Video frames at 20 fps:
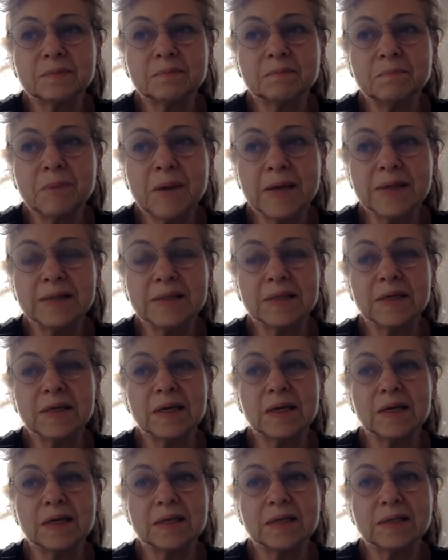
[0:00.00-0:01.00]

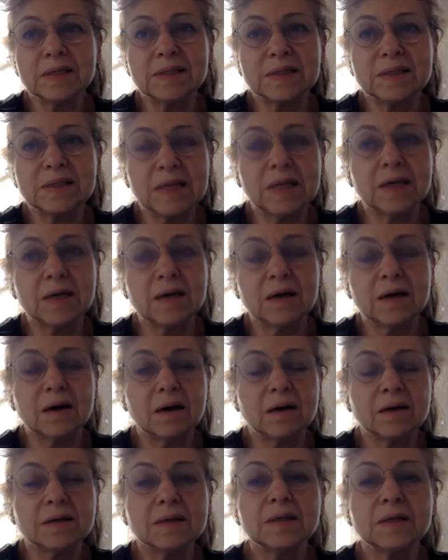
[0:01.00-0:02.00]
basically silica,
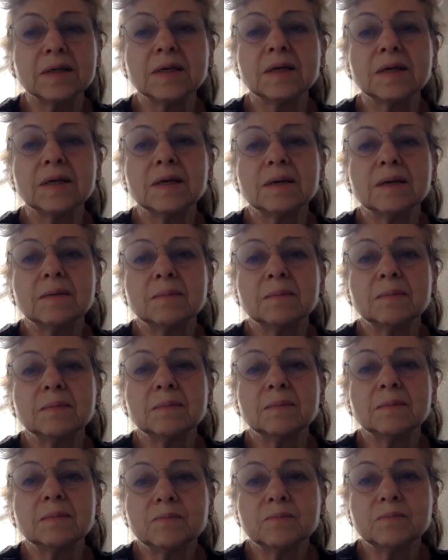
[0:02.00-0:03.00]

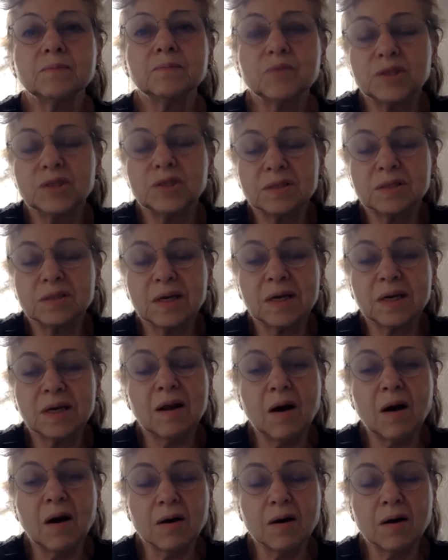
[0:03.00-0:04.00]
which is
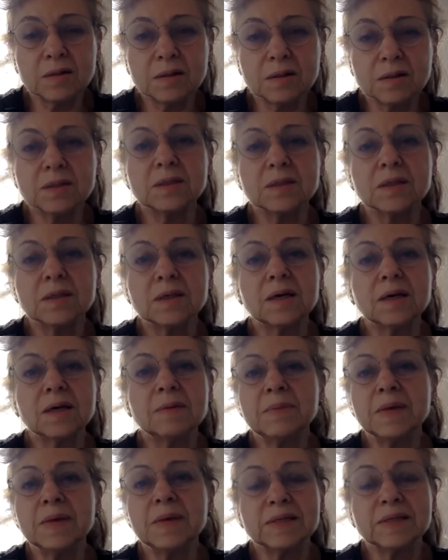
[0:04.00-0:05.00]
glass,
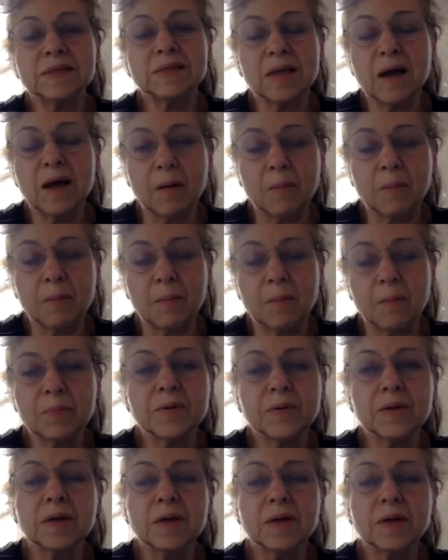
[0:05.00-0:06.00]
mixed up
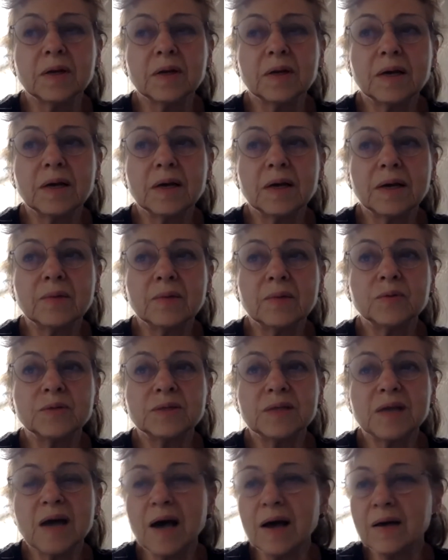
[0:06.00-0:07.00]
uh,
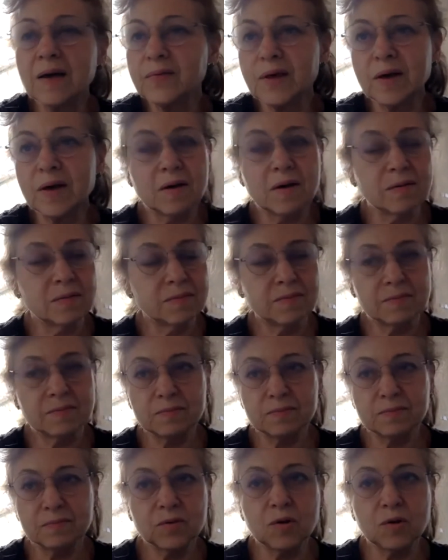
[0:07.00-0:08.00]
with other
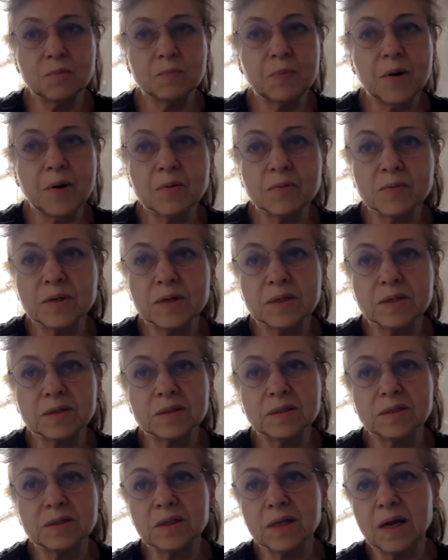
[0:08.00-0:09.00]

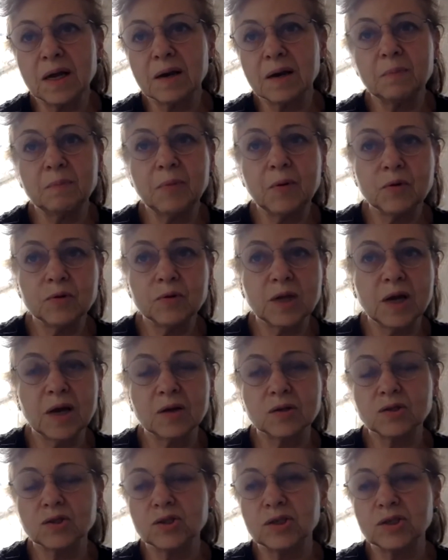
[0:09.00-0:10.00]
components like
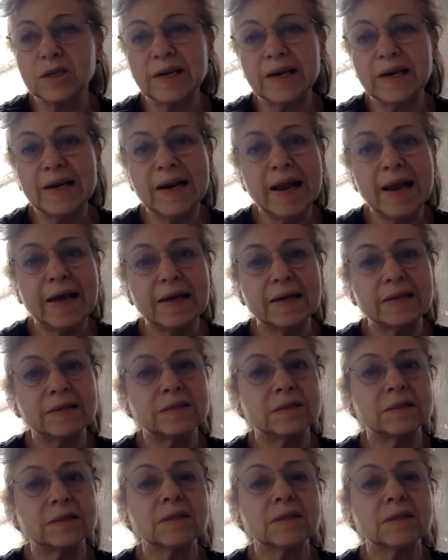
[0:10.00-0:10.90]
potash and lead.